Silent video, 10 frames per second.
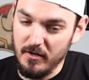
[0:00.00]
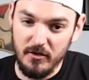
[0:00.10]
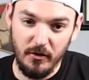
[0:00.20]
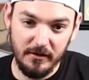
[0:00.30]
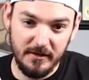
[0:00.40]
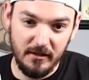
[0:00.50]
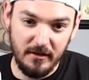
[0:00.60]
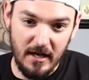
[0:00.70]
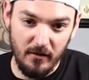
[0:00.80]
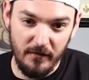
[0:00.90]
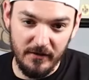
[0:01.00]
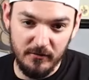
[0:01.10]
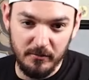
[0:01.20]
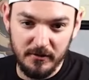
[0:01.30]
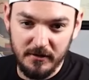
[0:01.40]
You can tell how this
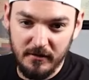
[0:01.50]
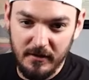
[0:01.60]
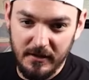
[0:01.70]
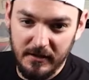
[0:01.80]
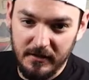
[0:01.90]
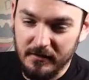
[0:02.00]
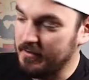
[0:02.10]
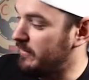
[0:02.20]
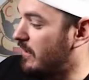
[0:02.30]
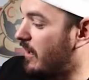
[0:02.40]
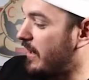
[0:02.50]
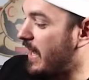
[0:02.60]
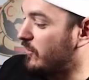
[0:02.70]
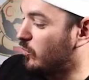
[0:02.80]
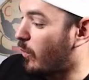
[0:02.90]
one is not
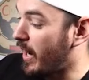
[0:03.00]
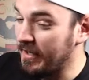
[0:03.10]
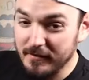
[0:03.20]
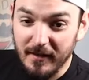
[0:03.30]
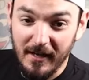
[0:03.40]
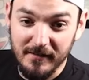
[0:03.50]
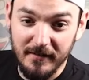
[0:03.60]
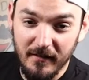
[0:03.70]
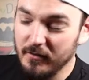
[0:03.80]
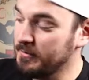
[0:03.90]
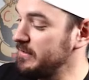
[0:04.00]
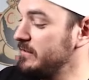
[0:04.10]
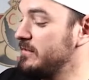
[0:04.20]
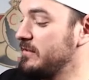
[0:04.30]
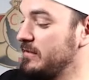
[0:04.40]
as white as the other
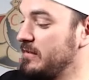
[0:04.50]
ones